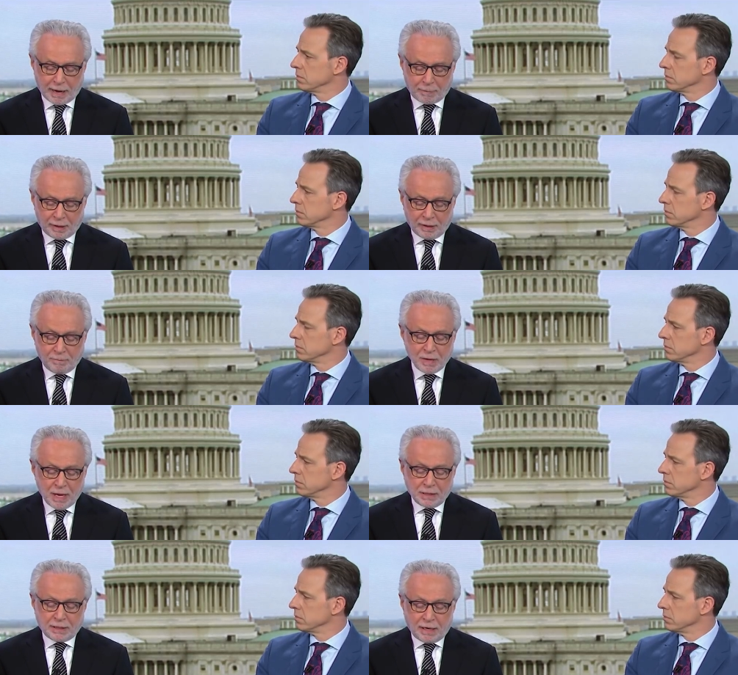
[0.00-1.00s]
Speaker 1: to Capitol Hill,
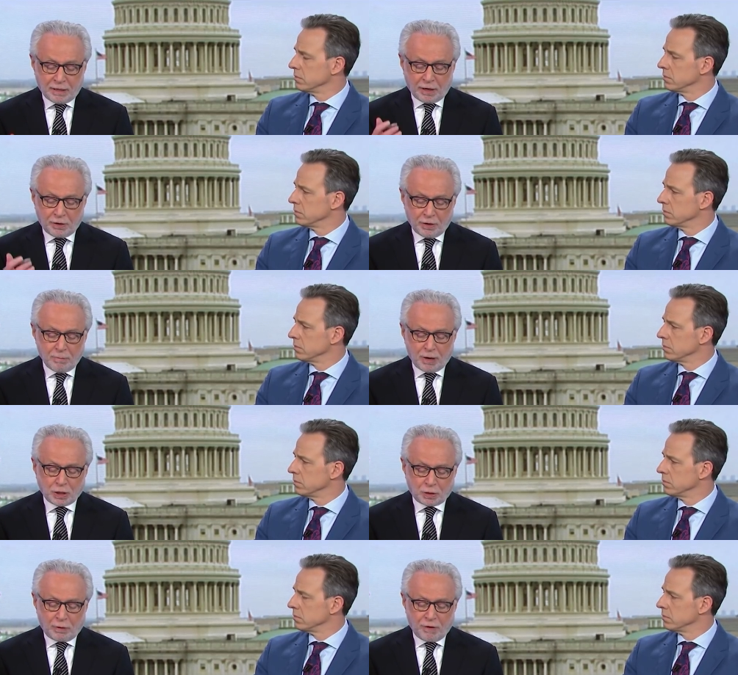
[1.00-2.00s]
said uh, your
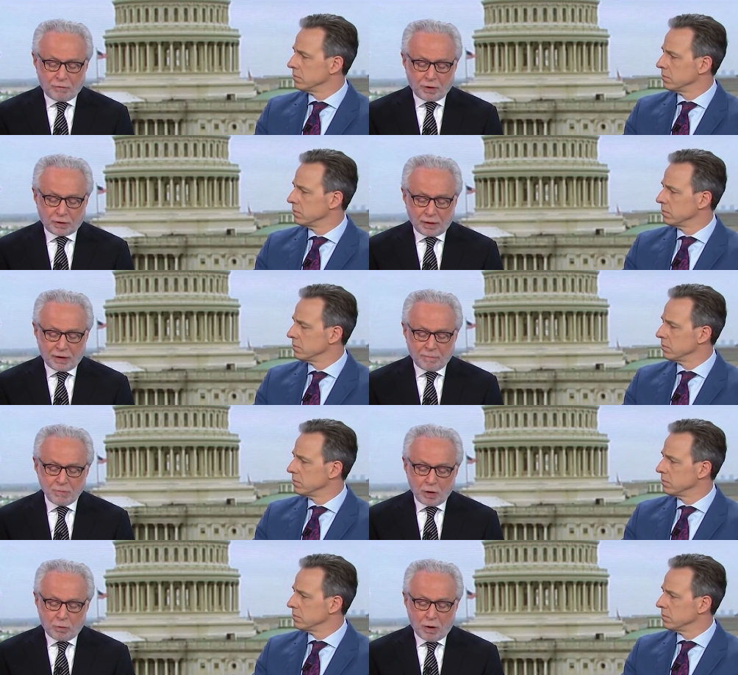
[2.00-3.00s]
March 24th letter,
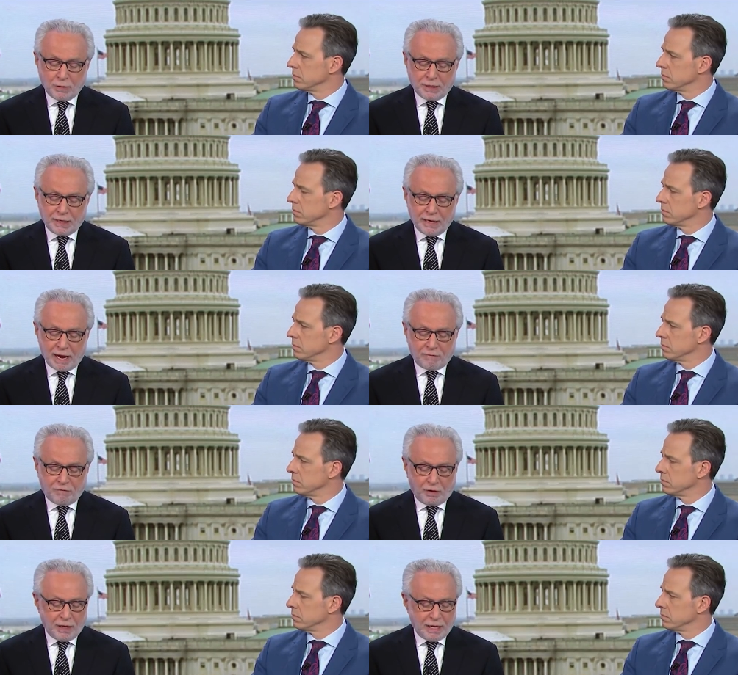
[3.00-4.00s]
quote, did not
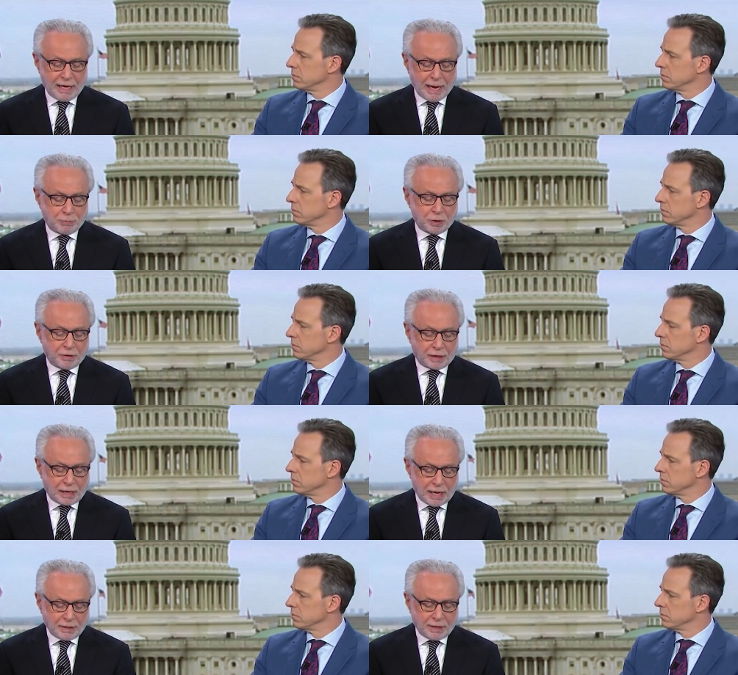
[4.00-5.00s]
fully capture the
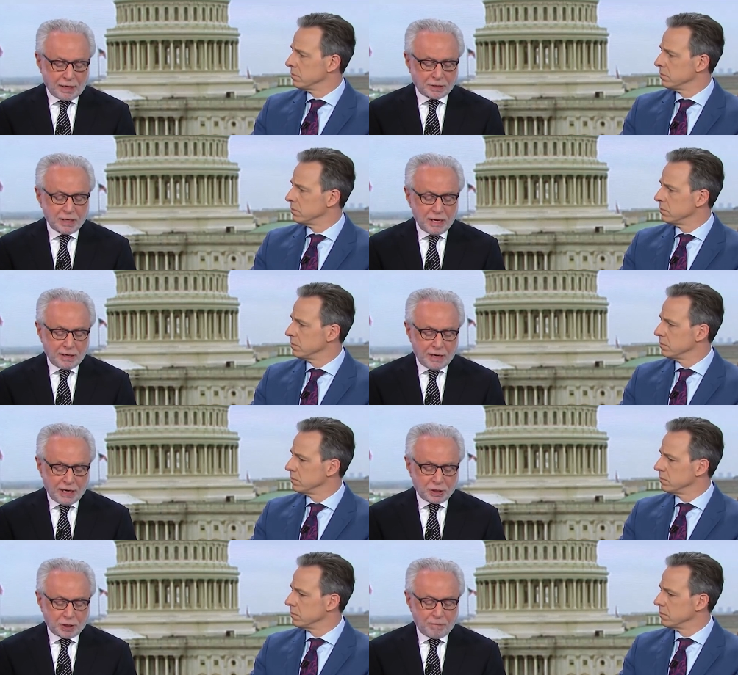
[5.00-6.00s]
context,
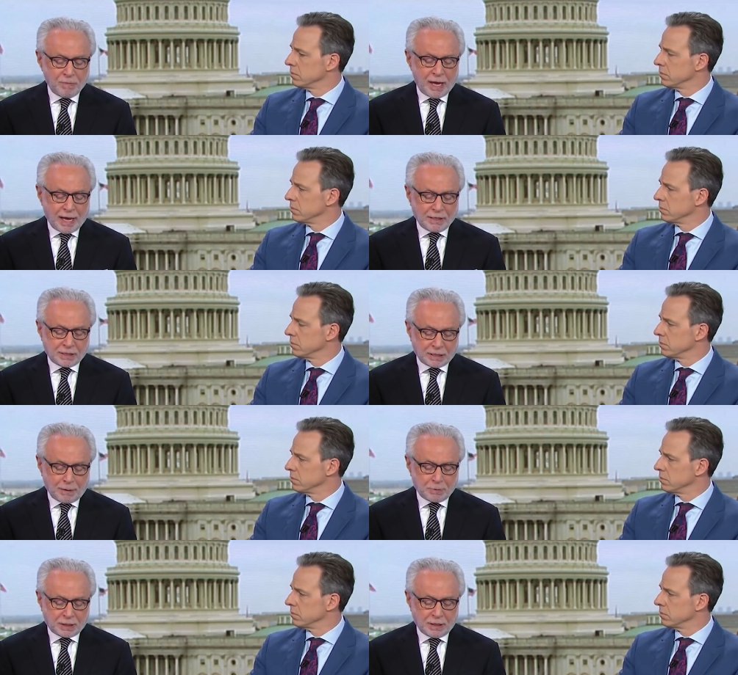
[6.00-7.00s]
nature, and
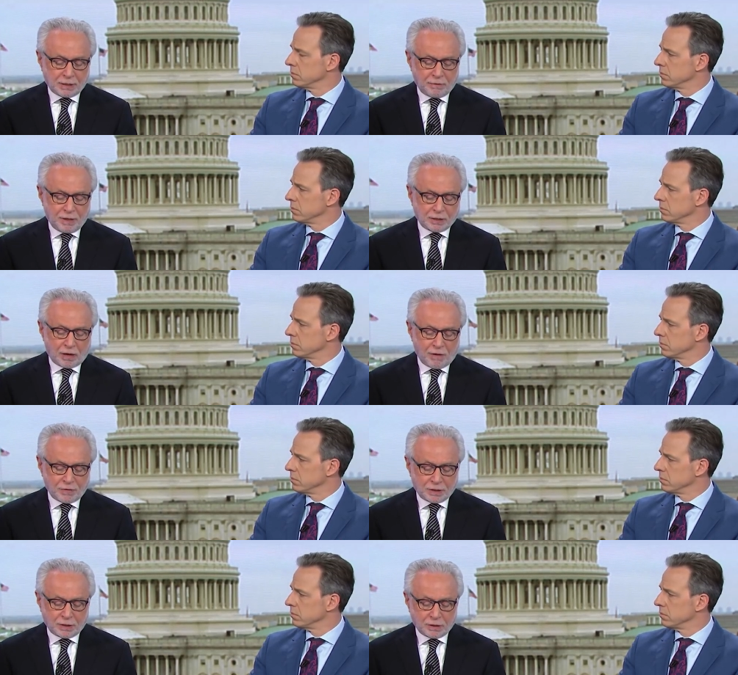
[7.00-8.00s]
substance of this
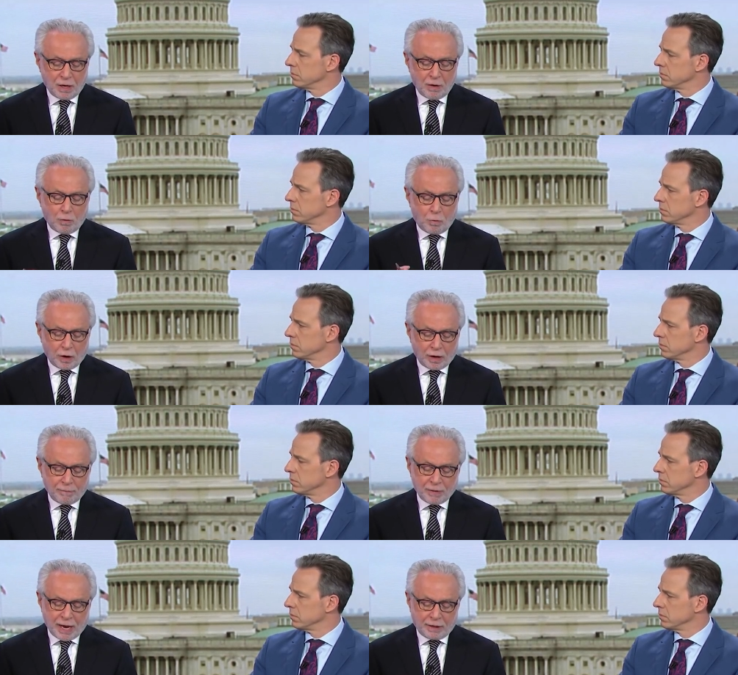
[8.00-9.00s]
office's
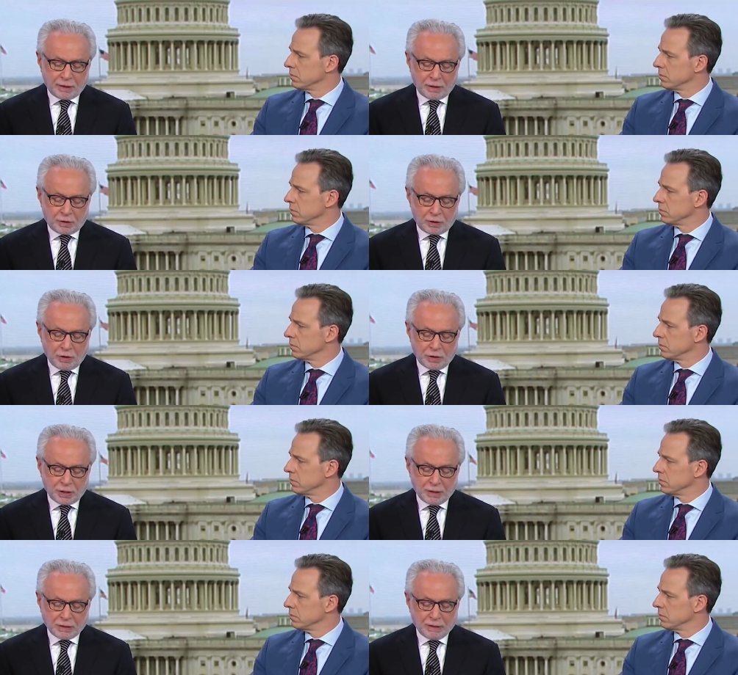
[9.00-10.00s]
work and
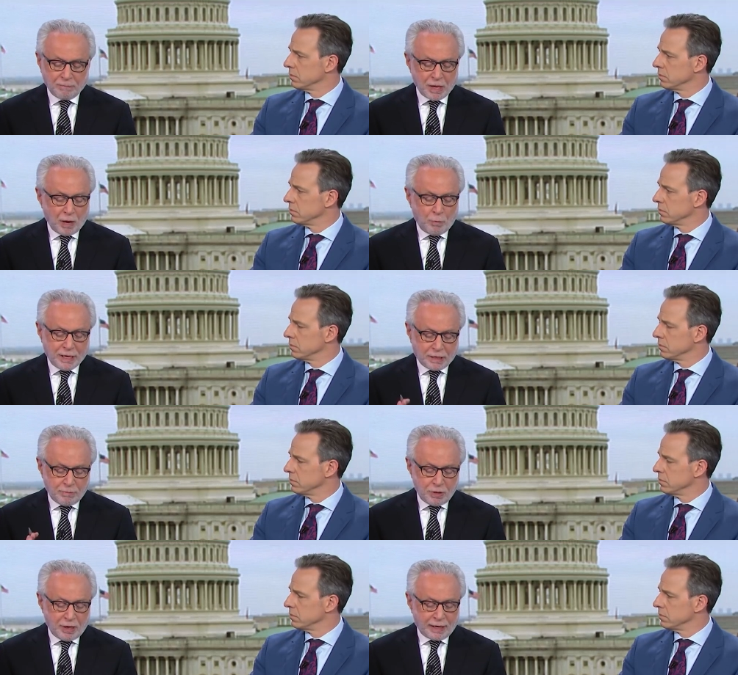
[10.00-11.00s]
conclusions. We
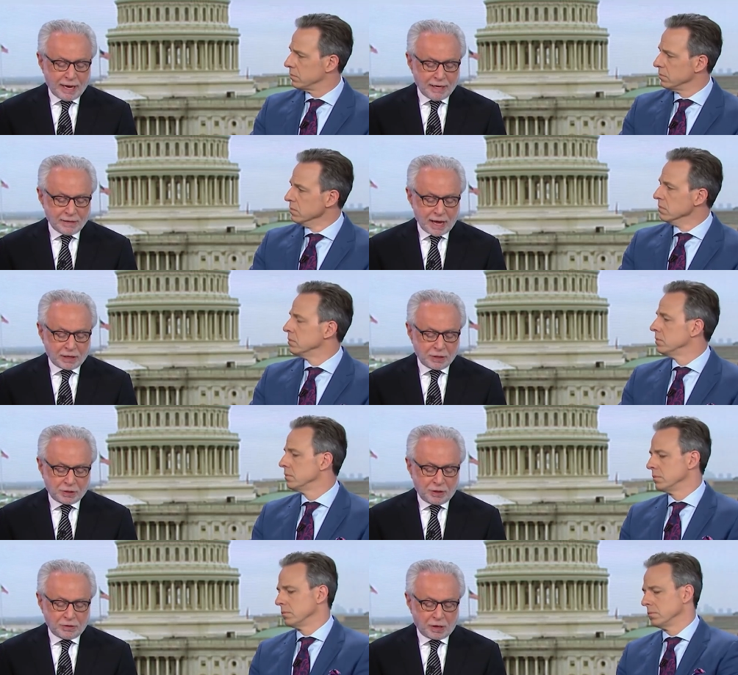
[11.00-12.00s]
communicated that
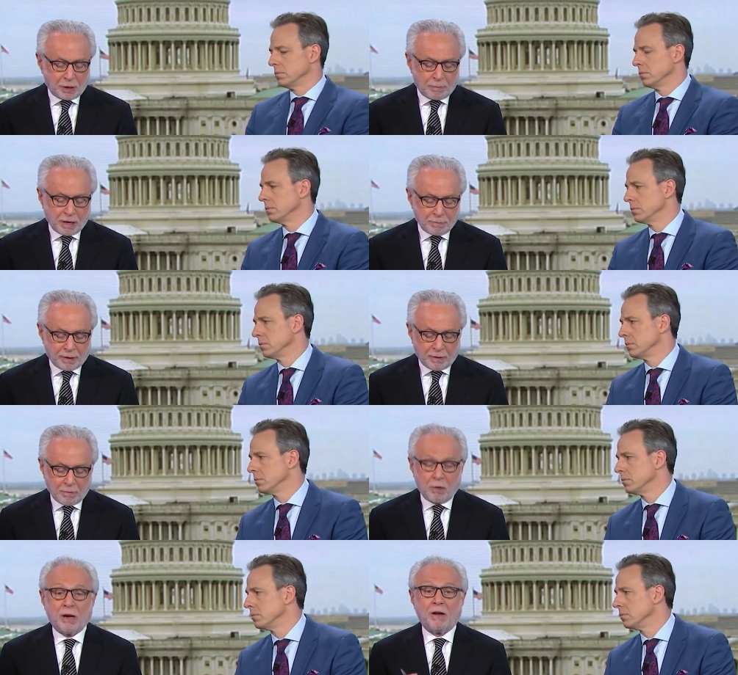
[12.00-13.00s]
concern to the department on the
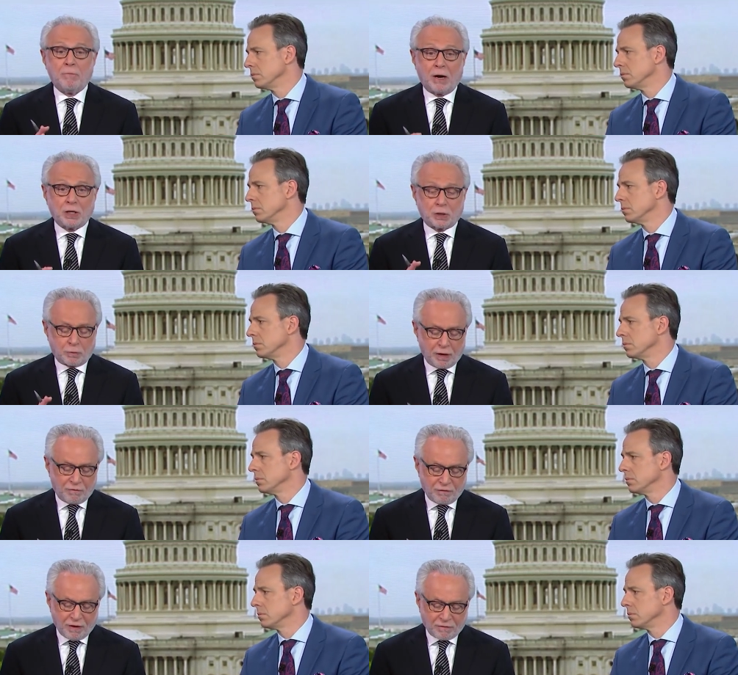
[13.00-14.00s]
morning of March
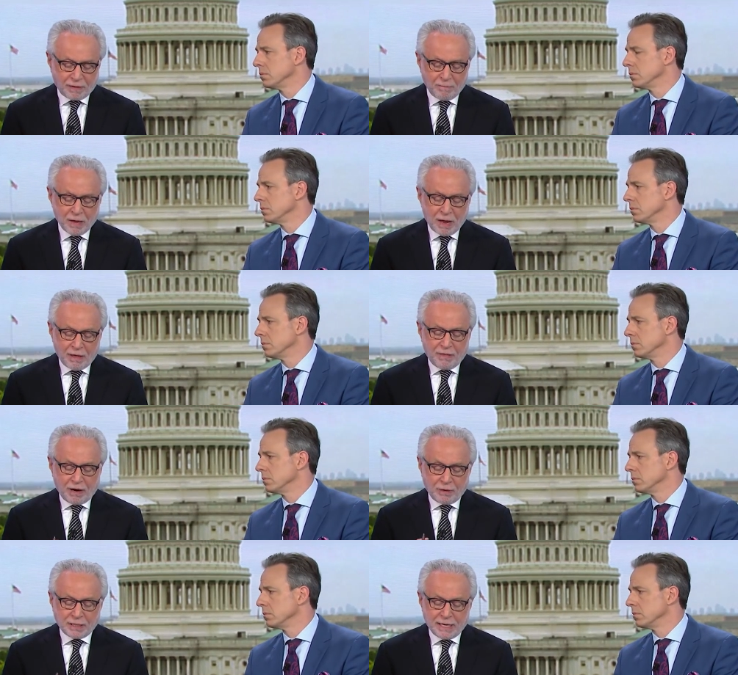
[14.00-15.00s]
25th.
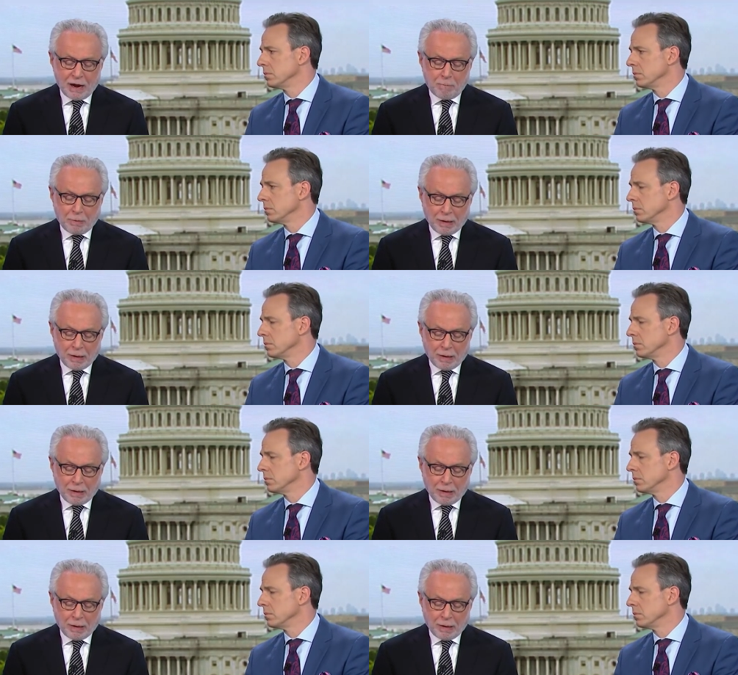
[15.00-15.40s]
There is now